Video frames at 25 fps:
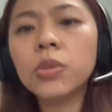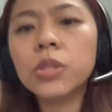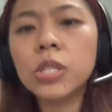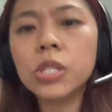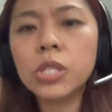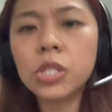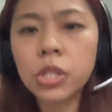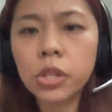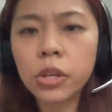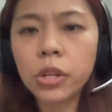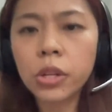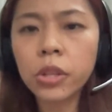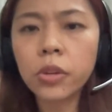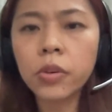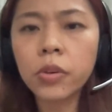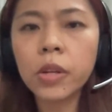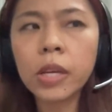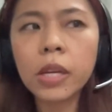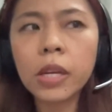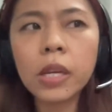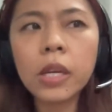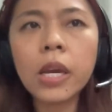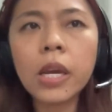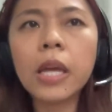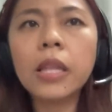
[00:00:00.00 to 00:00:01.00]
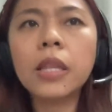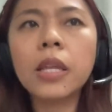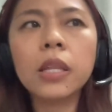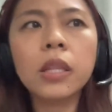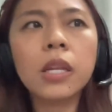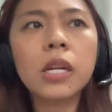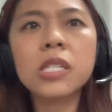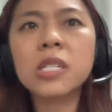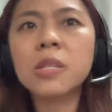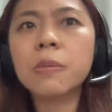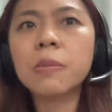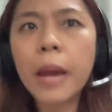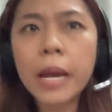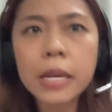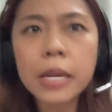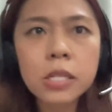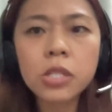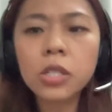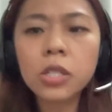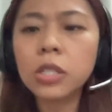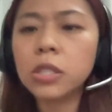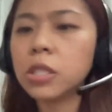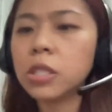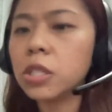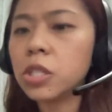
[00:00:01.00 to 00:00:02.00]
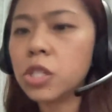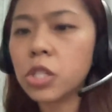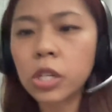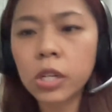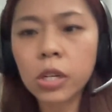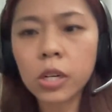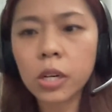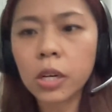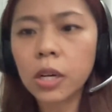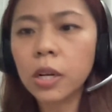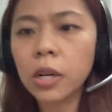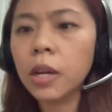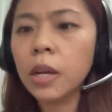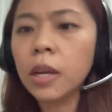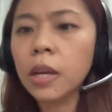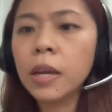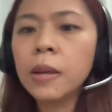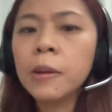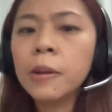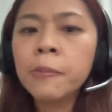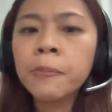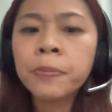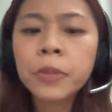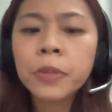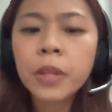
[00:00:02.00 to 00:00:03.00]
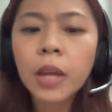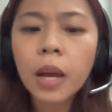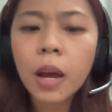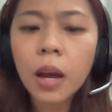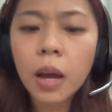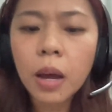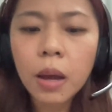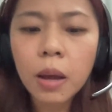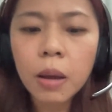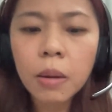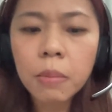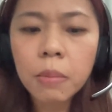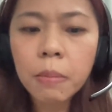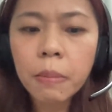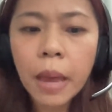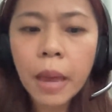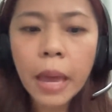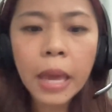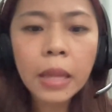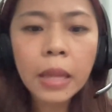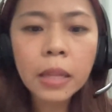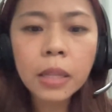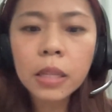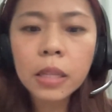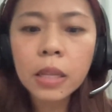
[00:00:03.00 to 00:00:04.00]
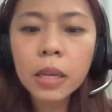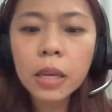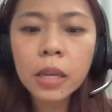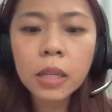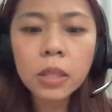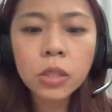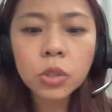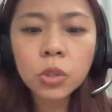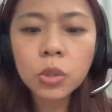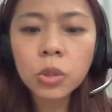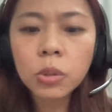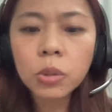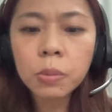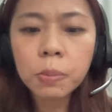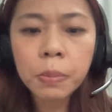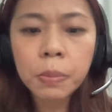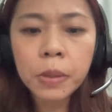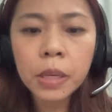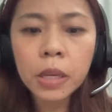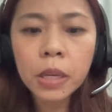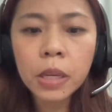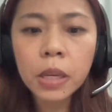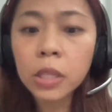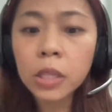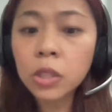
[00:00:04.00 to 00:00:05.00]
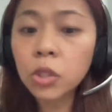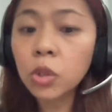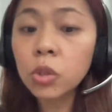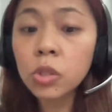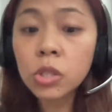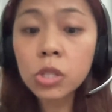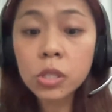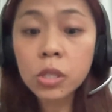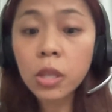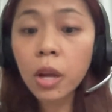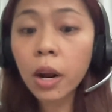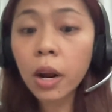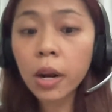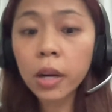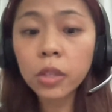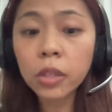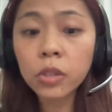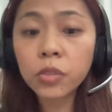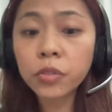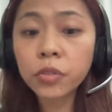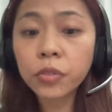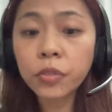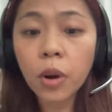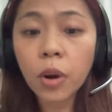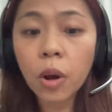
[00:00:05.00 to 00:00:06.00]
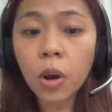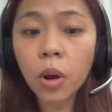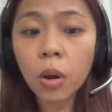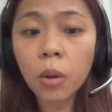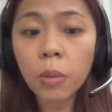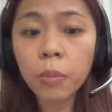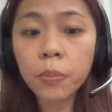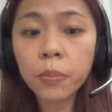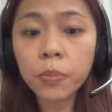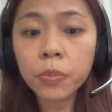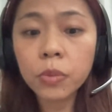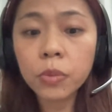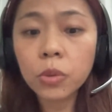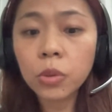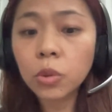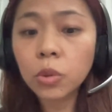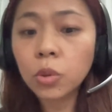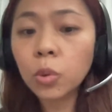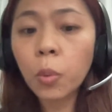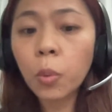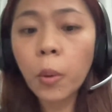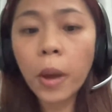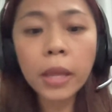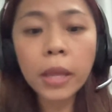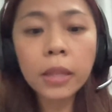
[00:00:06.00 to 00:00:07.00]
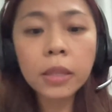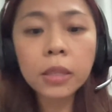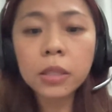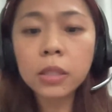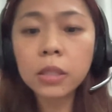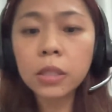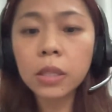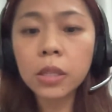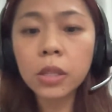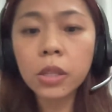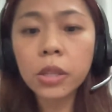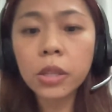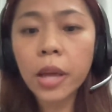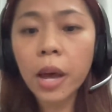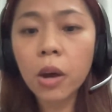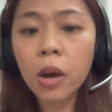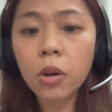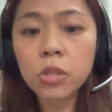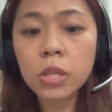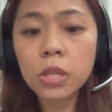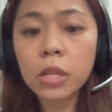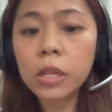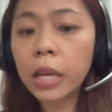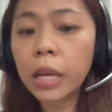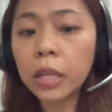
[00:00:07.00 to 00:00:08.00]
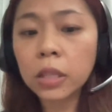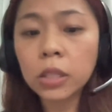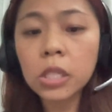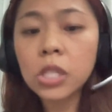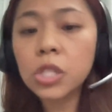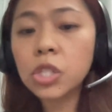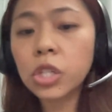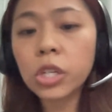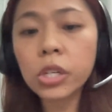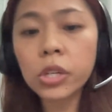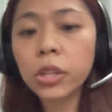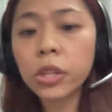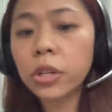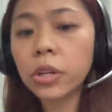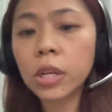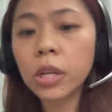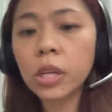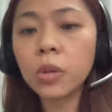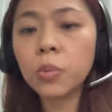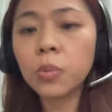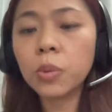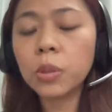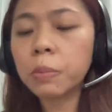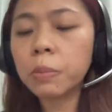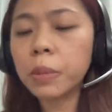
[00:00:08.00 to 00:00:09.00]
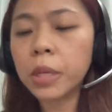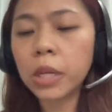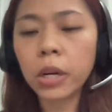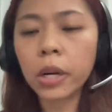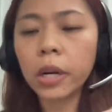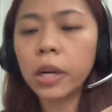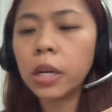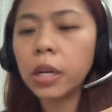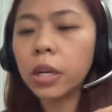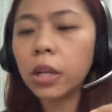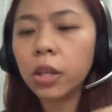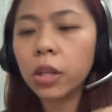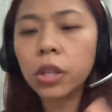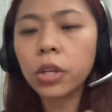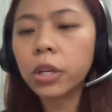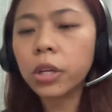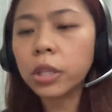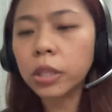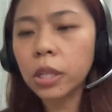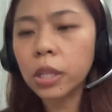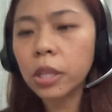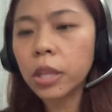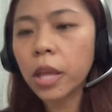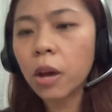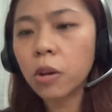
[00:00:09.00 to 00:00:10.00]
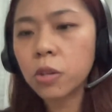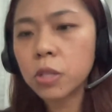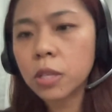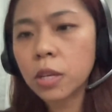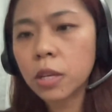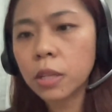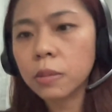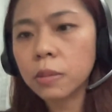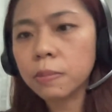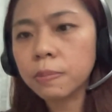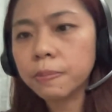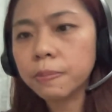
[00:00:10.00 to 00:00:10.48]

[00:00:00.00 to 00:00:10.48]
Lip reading: teacher three, and then there's master teacher. And it could start from 20,000. Like teacher three would be earning 30,000